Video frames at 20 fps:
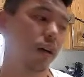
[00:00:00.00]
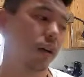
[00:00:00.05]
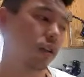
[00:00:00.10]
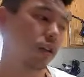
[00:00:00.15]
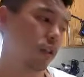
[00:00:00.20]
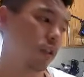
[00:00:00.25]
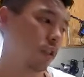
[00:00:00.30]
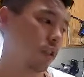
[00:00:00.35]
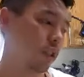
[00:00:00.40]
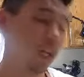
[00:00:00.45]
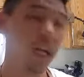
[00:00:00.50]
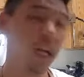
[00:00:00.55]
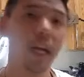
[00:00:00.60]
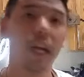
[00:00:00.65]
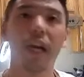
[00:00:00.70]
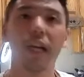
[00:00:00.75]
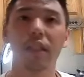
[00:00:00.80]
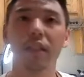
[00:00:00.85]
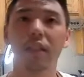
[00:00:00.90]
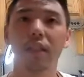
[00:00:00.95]

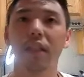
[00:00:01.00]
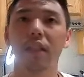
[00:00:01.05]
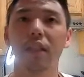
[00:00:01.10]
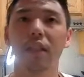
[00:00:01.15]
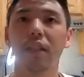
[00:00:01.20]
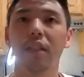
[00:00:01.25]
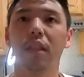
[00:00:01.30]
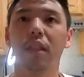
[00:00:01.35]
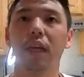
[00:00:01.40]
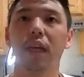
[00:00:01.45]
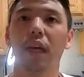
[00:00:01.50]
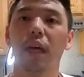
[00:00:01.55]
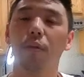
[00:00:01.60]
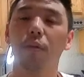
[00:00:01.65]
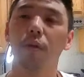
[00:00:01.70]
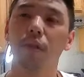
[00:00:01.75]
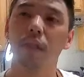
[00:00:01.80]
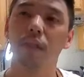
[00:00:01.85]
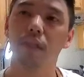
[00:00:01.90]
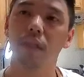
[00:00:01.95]
Today, actually just today, I
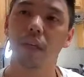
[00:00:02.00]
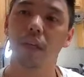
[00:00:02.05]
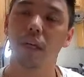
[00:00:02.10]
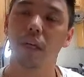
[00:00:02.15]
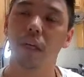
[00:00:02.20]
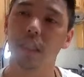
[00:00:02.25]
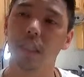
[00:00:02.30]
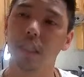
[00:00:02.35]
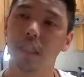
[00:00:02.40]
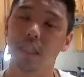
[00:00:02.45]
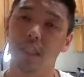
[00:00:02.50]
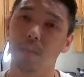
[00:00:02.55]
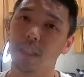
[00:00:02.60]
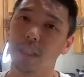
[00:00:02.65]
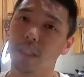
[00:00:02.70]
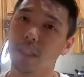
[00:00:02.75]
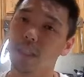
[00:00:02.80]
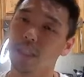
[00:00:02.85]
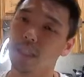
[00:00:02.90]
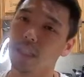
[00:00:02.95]
released a honey sesame
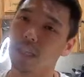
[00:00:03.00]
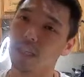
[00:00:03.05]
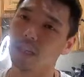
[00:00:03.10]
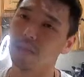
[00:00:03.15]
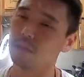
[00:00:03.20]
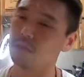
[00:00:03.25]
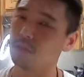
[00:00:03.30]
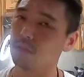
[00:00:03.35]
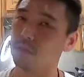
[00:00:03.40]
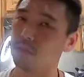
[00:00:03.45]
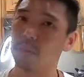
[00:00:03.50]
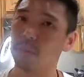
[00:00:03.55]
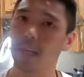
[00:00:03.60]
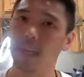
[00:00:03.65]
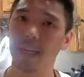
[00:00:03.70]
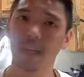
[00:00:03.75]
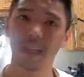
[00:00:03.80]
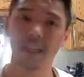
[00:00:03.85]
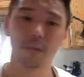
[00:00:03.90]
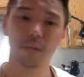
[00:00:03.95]
chicken that comes from the
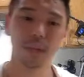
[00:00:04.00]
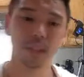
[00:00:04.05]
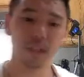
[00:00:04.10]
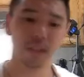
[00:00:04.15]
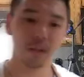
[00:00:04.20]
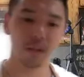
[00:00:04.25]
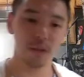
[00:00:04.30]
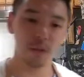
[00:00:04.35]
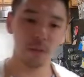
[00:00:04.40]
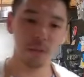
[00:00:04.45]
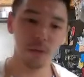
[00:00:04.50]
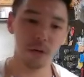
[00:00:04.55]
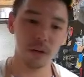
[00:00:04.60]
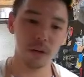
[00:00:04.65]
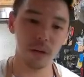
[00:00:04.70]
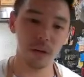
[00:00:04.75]
Panda Express cookbook.